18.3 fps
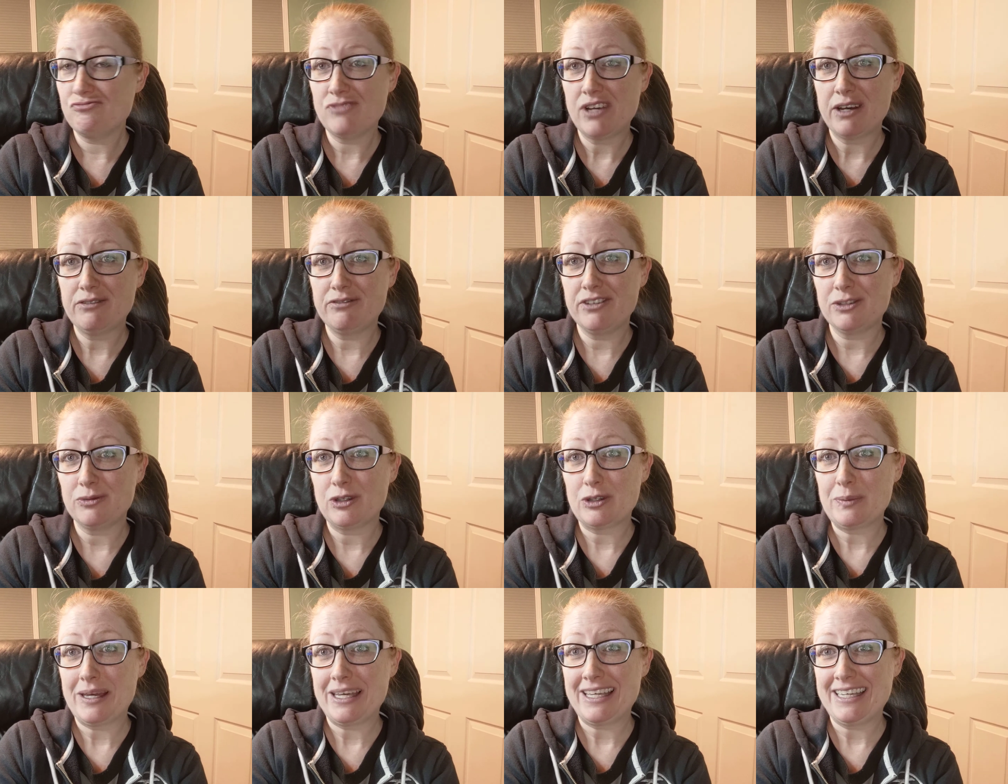have fun
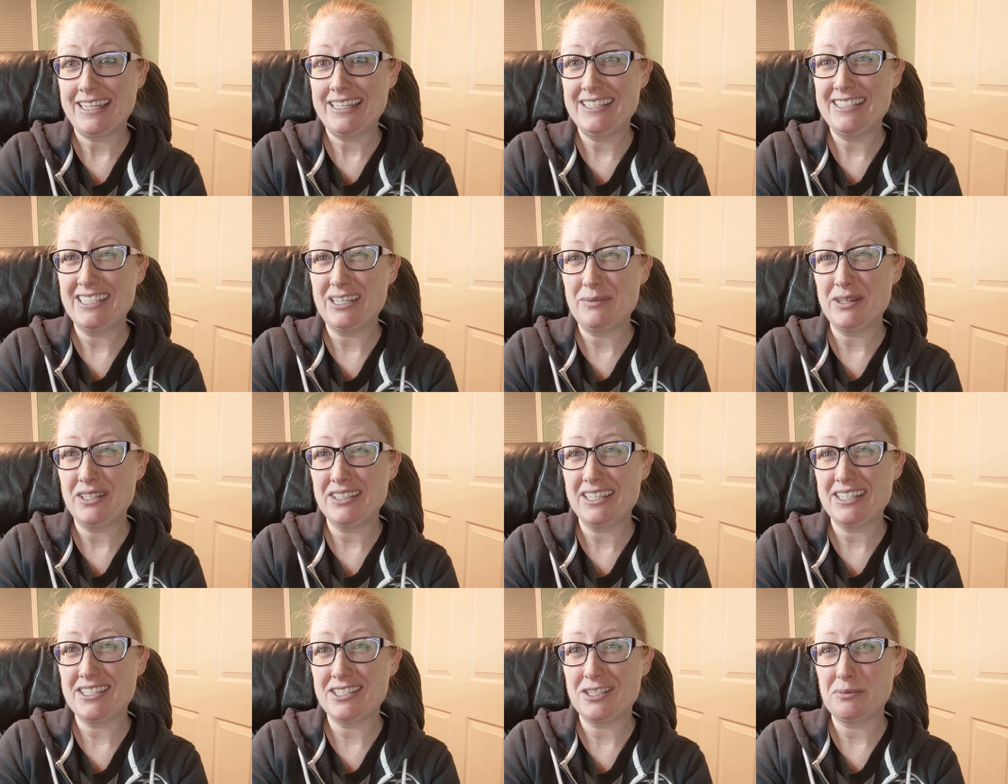with my kids. I mean,
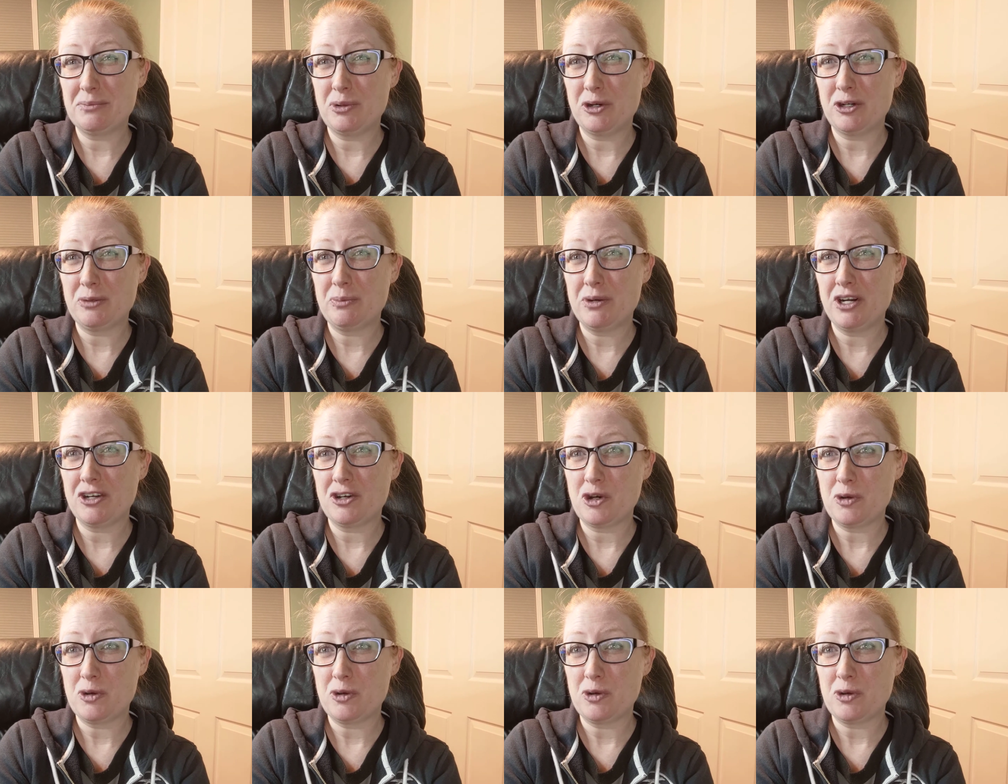that's an important part of